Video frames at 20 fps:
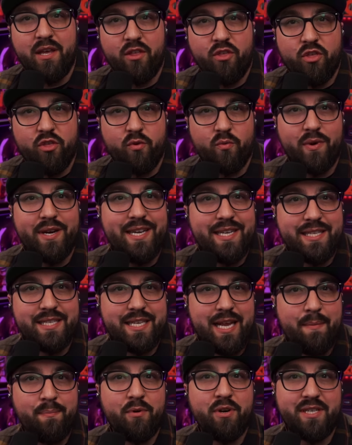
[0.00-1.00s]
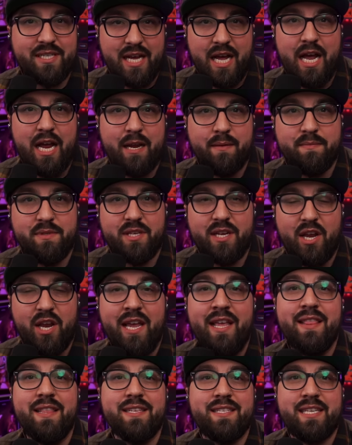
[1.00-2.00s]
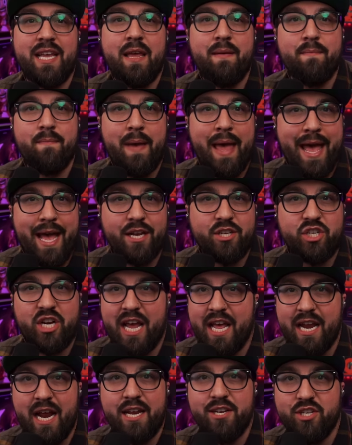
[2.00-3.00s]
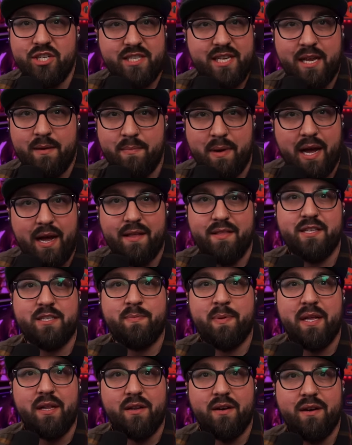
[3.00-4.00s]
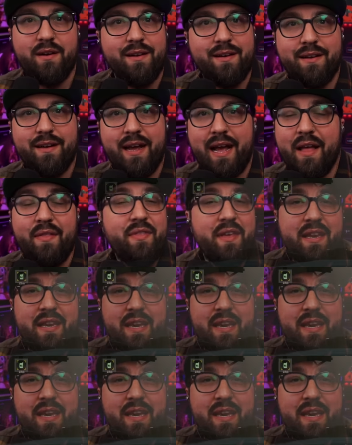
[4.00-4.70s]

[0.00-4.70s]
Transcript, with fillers: three separate times in the same match, and I just hid behind this pillar and they